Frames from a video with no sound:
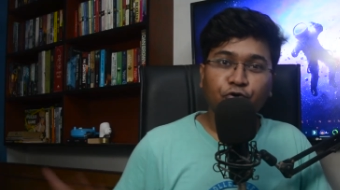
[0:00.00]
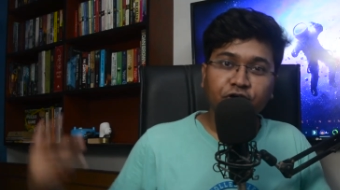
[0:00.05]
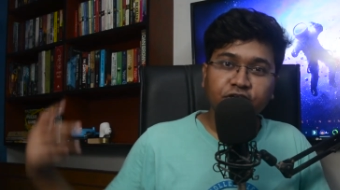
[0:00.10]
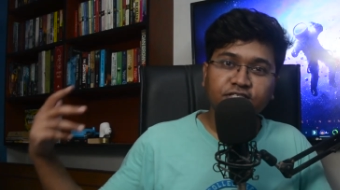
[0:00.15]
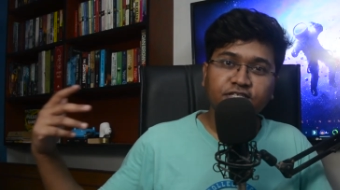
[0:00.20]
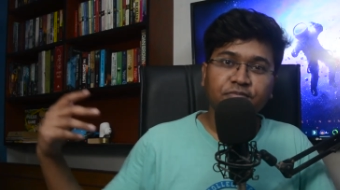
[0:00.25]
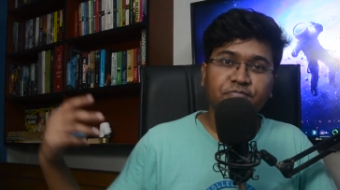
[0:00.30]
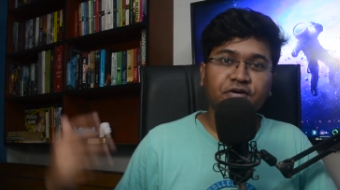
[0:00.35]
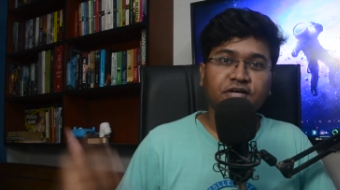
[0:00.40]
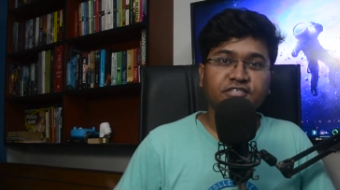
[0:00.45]

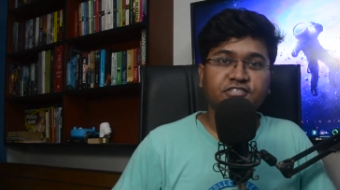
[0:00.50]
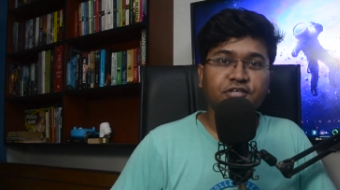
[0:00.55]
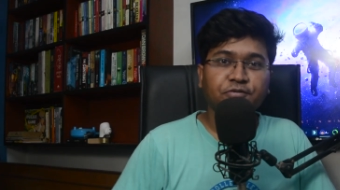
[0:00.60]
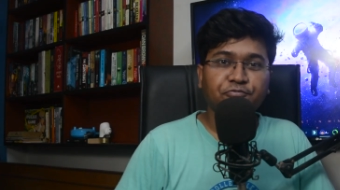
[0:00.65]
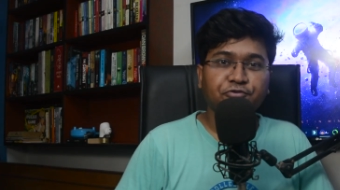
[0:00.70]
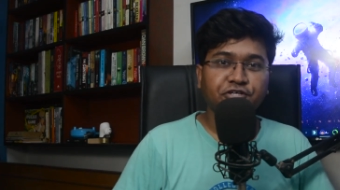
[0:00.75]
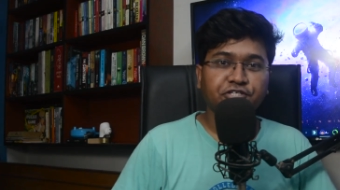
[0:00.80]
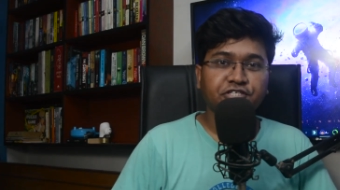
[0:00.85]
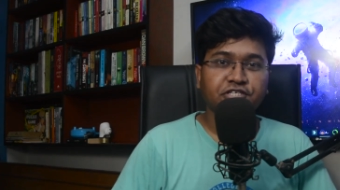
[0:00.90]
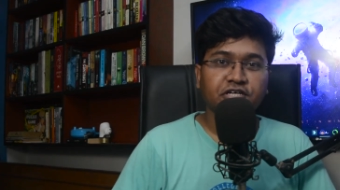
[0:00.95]
What is up guys,
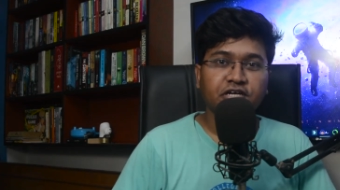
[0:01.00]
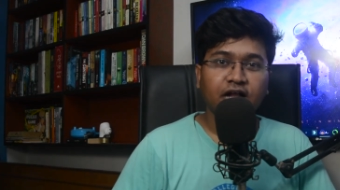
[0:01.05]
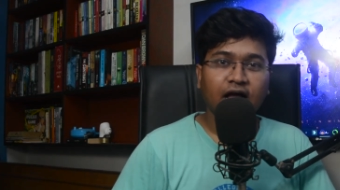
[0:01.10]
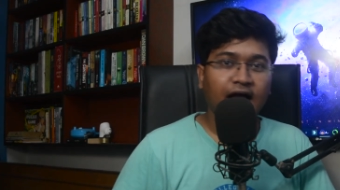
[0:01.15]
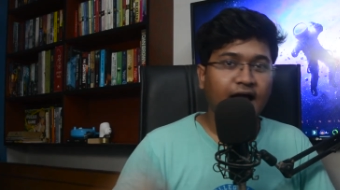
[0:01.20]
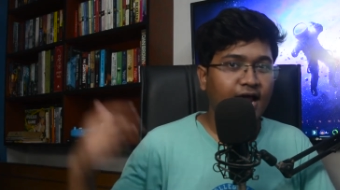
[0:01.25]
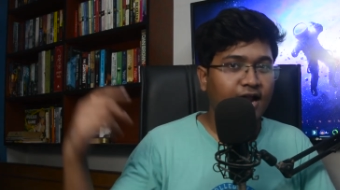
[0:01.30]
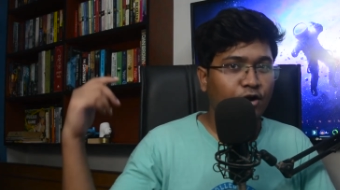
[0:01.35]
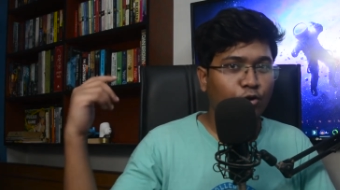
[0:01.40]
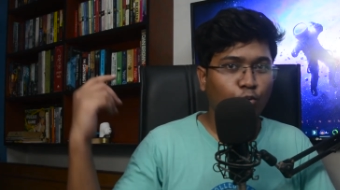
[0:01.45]
SubtreX here
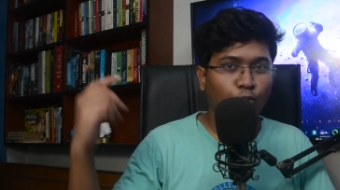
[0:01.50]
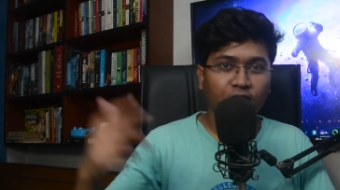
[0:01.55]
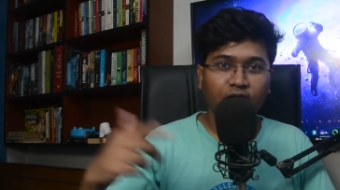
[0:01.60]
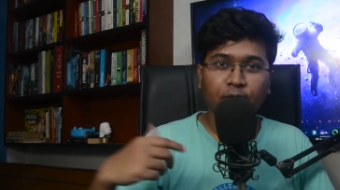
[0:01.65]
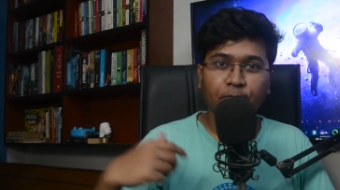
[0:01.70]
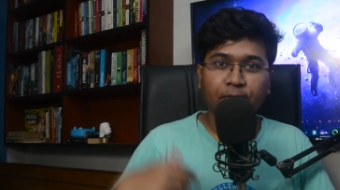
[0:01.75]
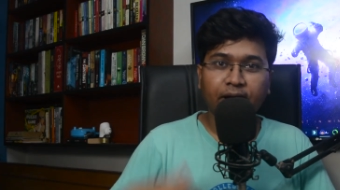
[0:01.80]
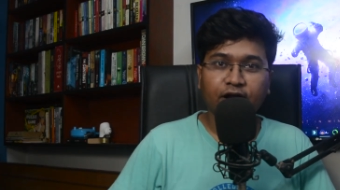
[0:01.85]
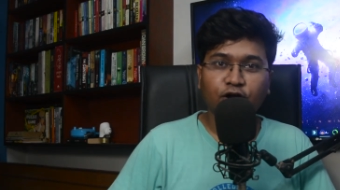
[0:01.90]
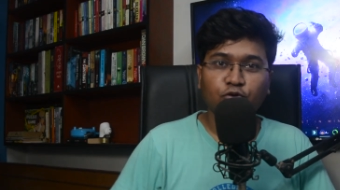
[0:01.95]
and
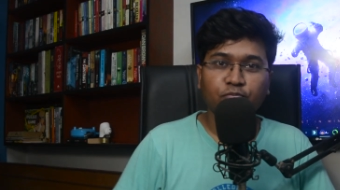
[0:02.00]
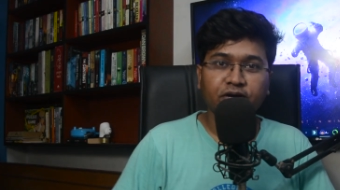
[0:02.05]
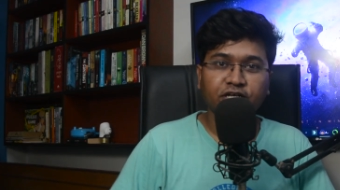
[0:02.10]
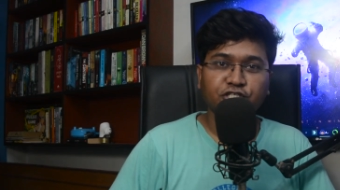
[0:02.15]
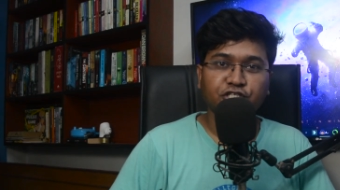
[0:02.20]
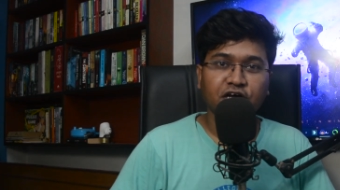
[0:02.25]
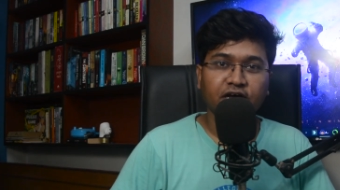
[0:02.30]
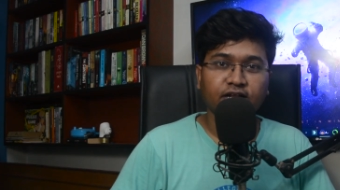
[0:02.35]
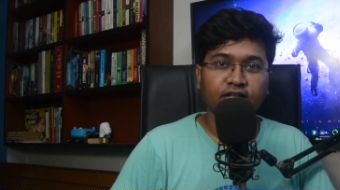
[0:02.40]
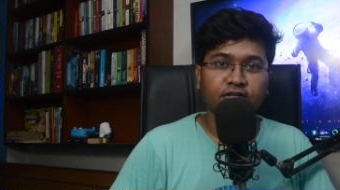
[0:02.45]
welcome back to
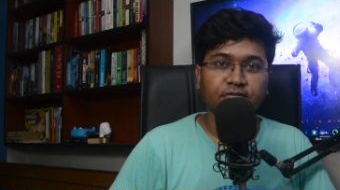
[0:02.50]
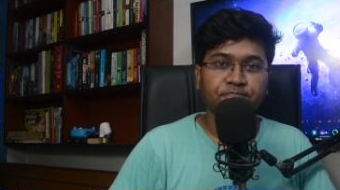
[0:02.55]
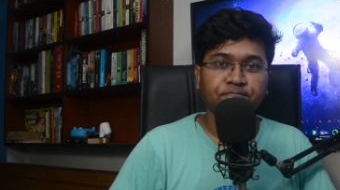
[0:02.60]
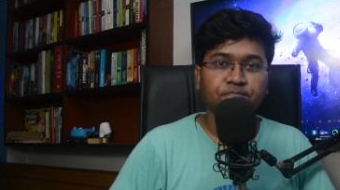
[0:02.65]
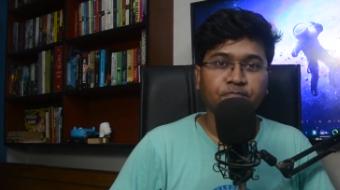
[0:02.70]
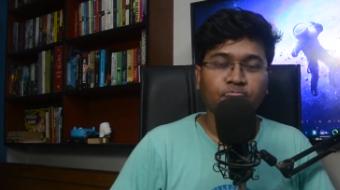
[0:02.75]
my channel.